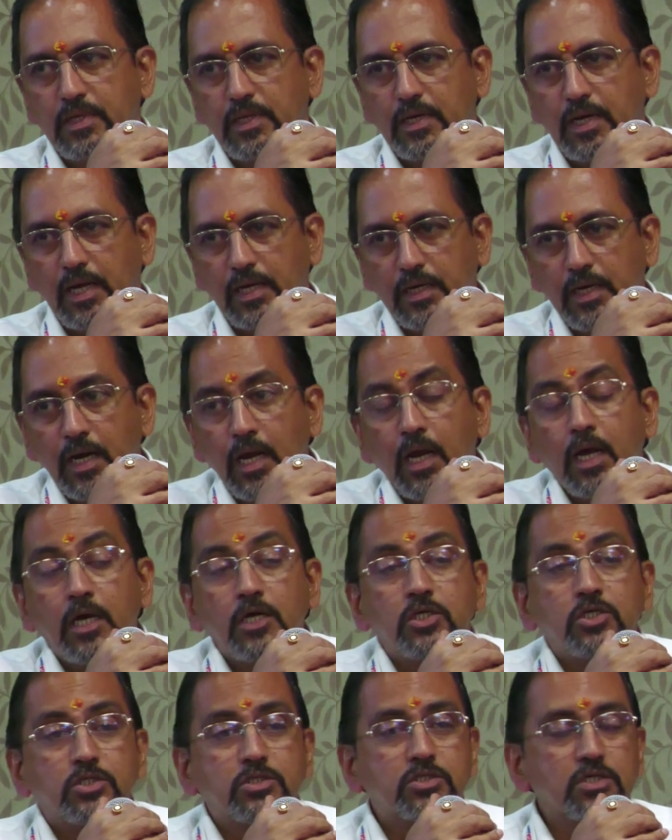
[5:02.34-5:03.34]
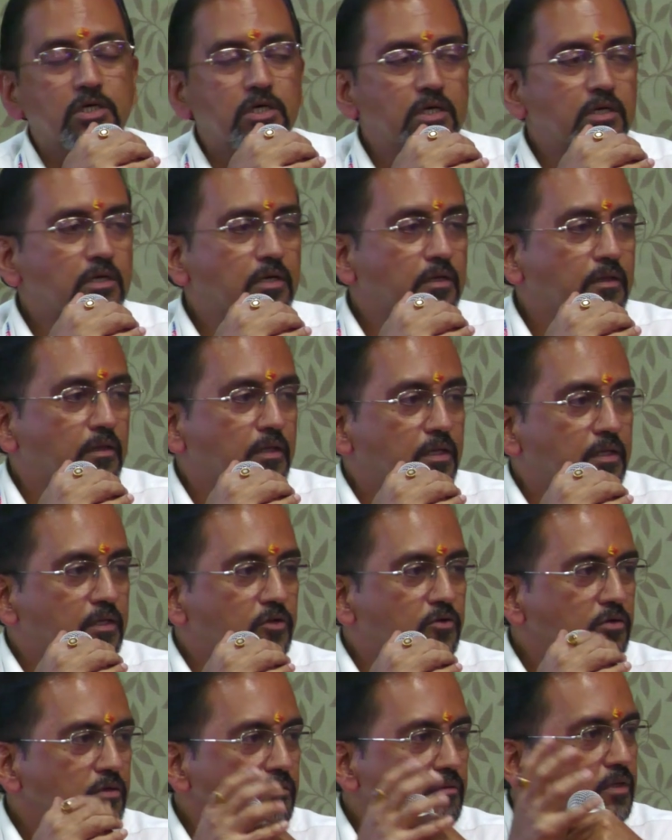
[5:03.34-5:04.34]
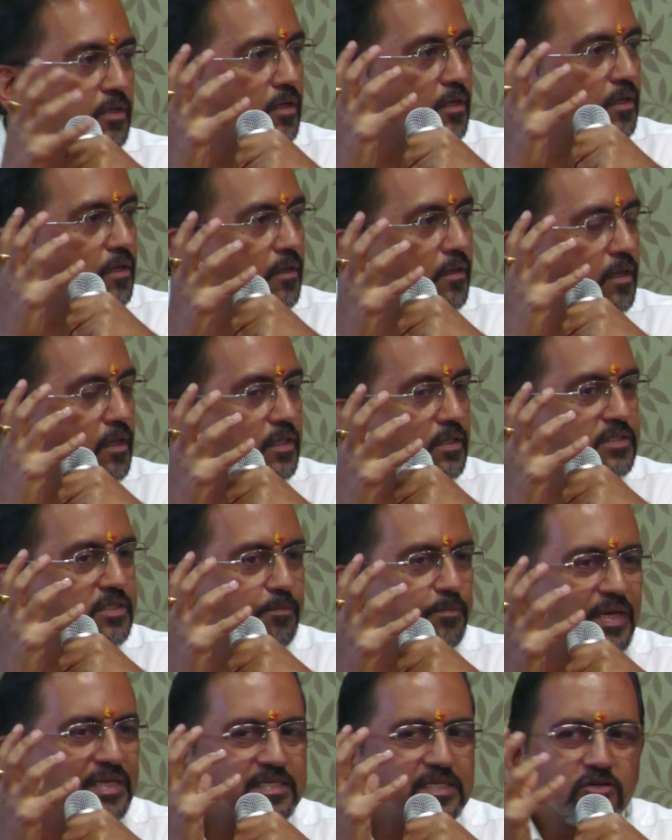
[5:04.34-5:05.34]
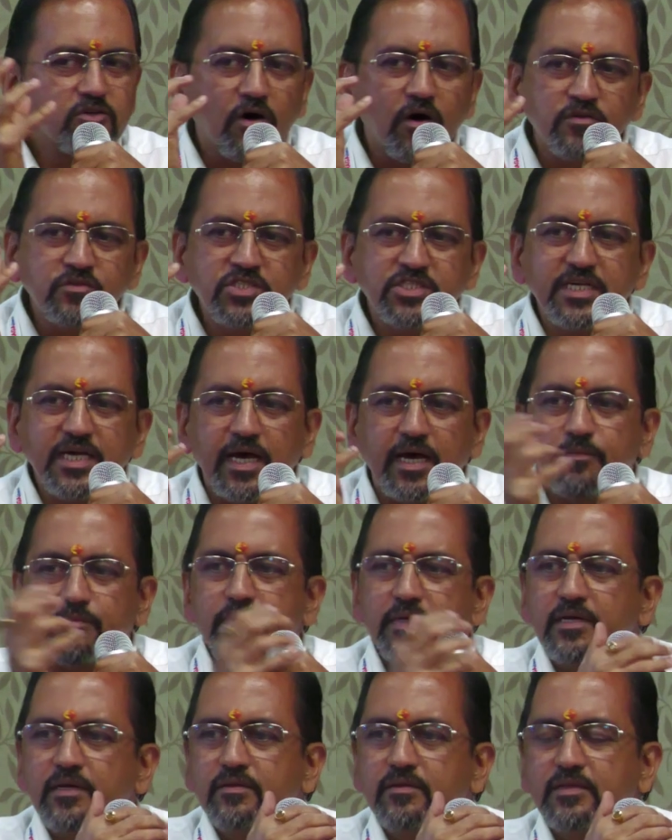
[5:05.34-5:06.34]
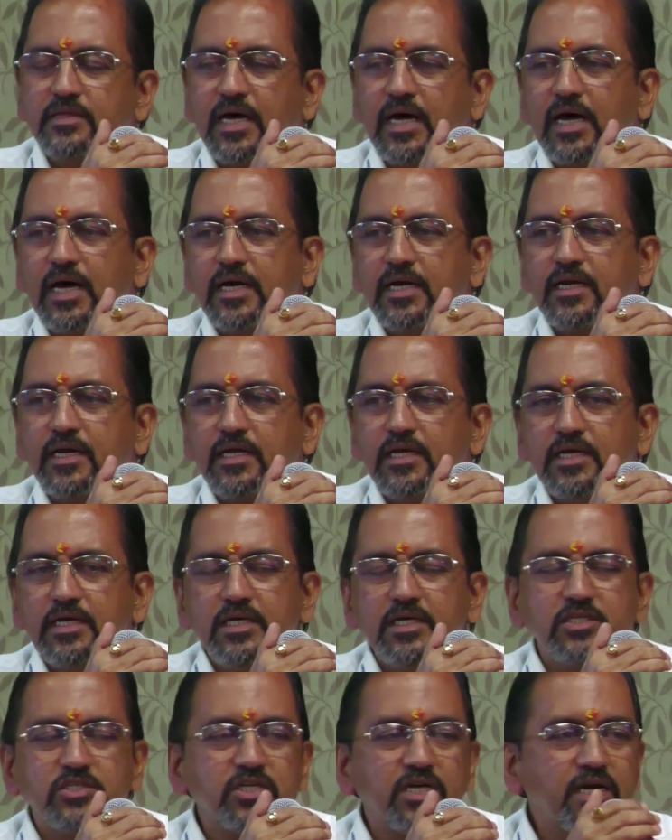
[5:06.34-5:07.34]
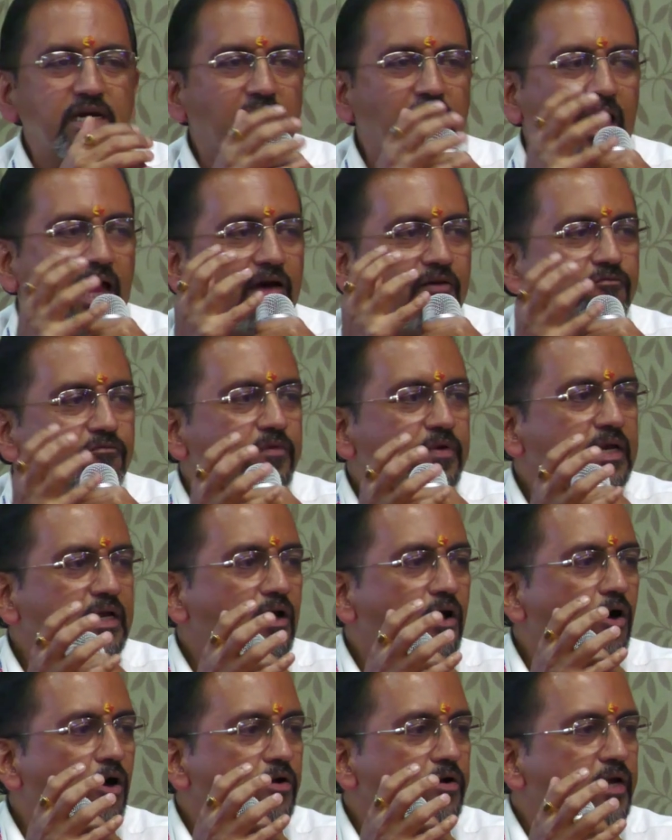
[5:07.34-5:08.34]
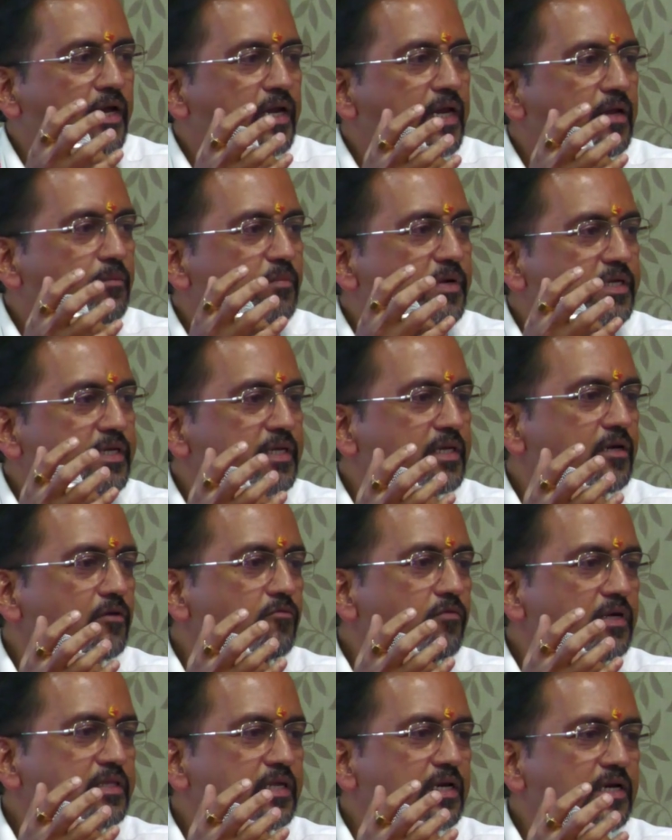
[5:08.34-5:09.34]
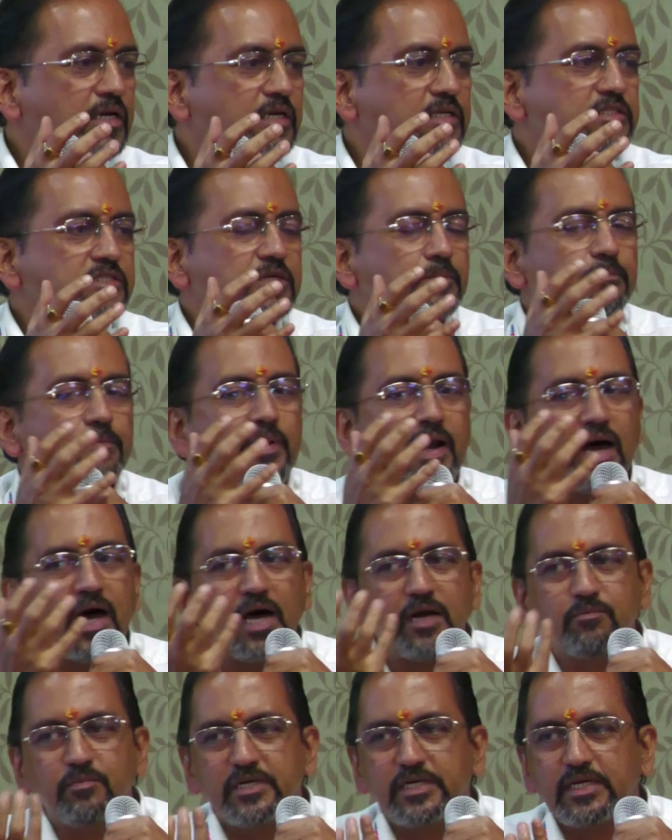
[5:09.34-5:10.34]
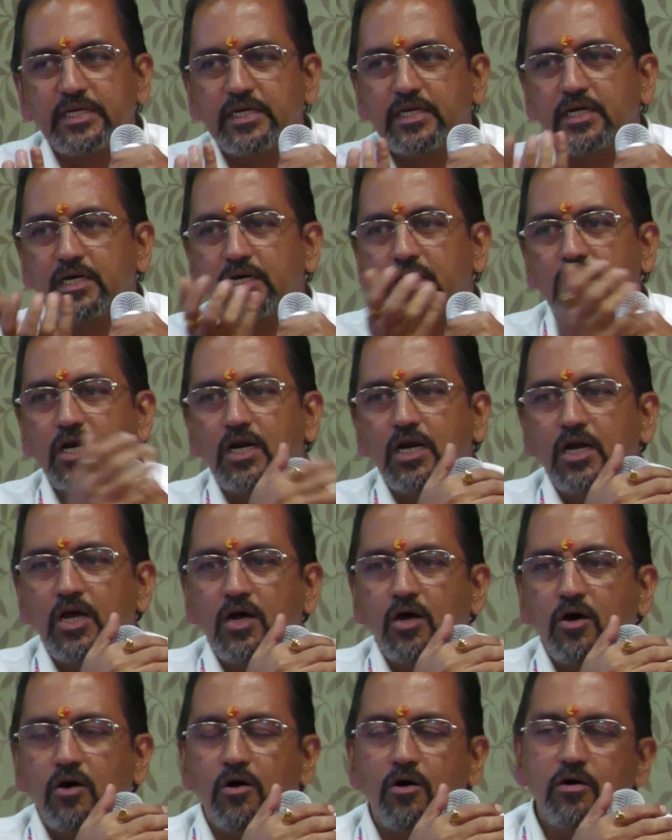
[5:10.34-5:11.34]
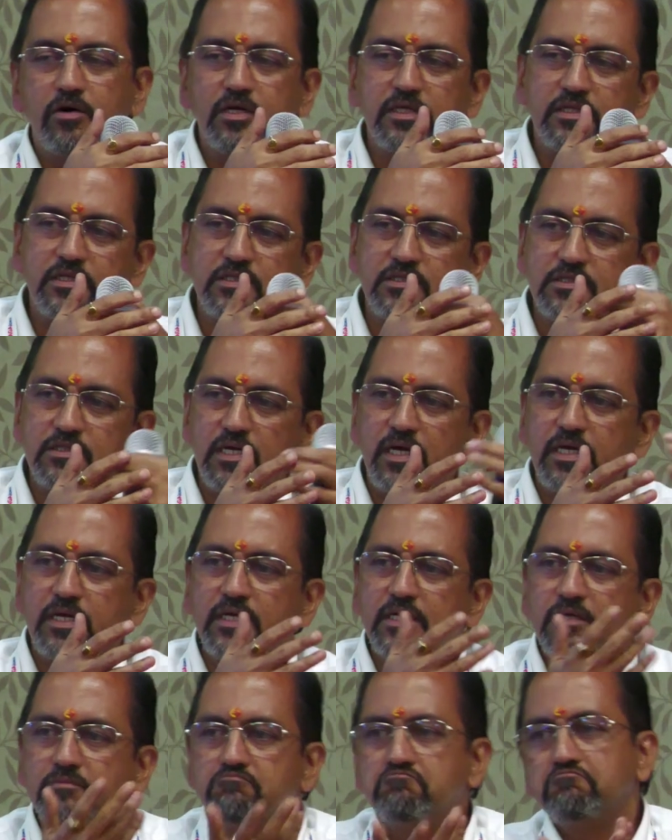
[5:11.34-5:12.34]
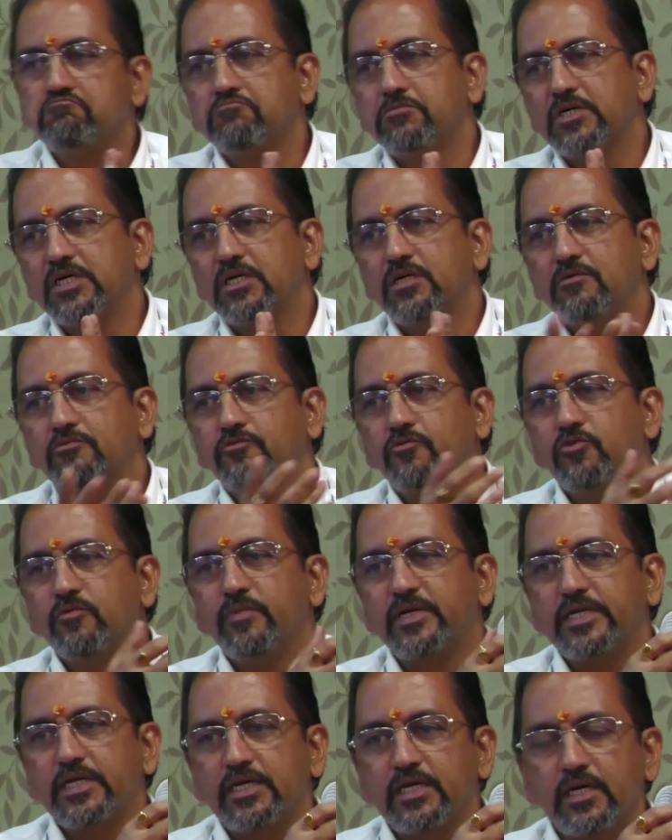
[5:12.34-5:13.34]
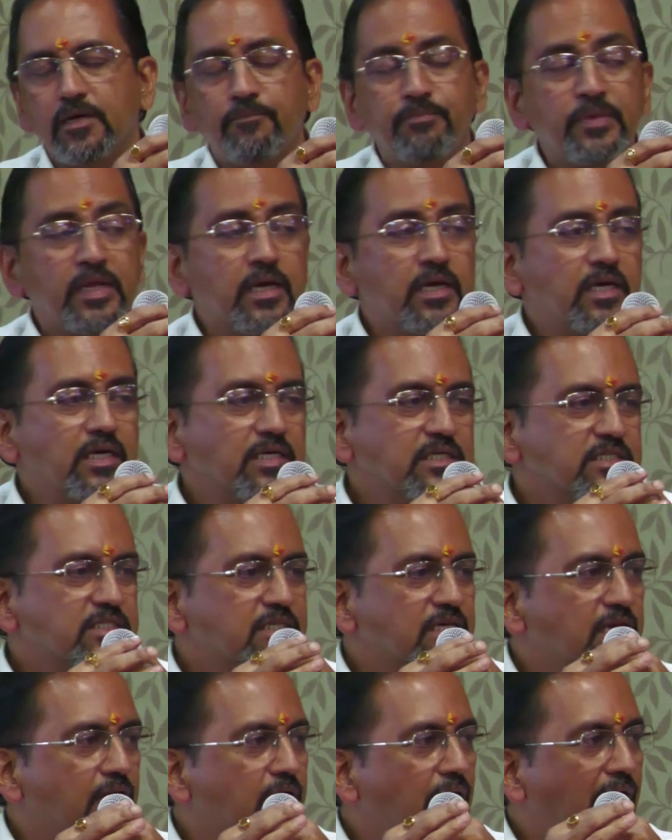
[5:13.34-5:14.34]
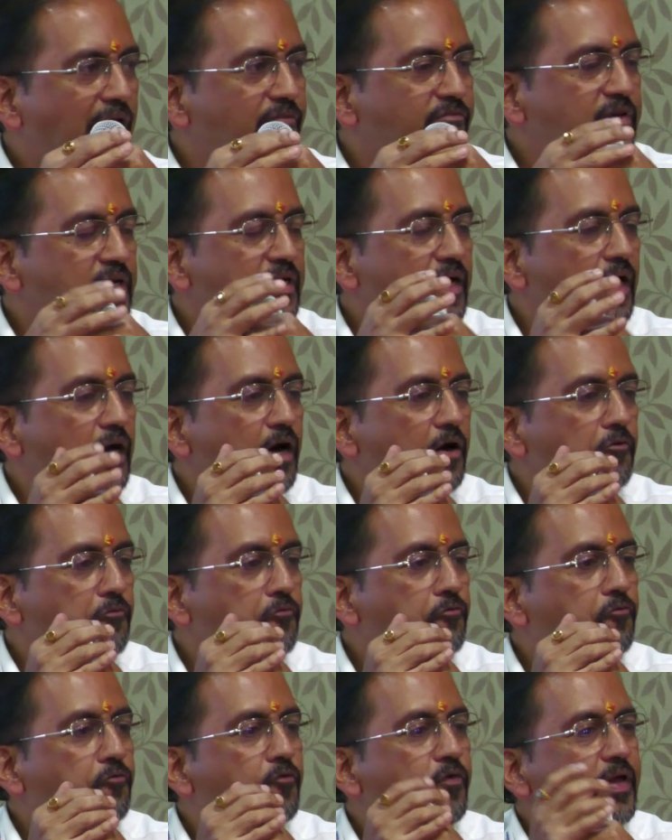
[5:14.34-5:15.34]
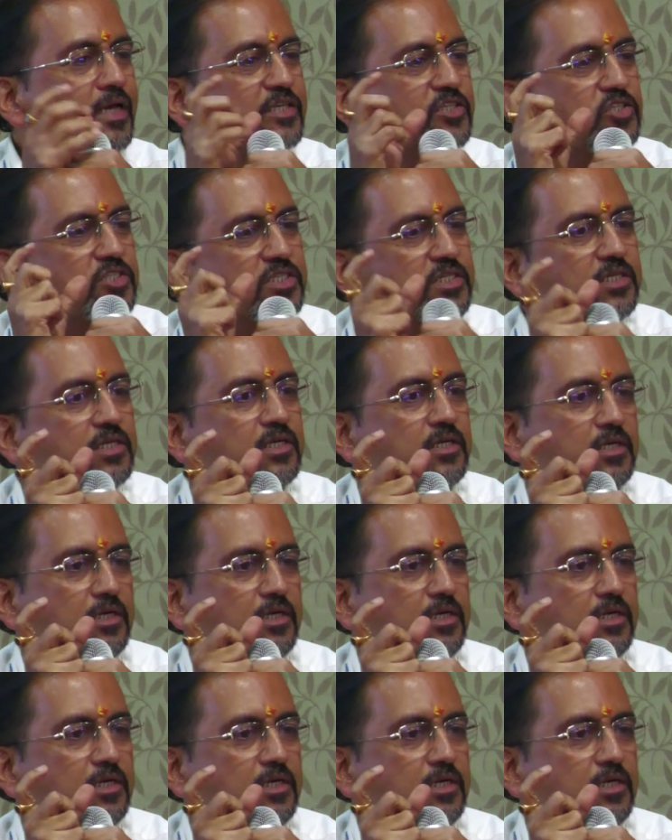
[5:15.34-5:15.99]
Right? So, it's a basic concept that each and every organic material, whether it is a plant material or it is any food material, is having a fixed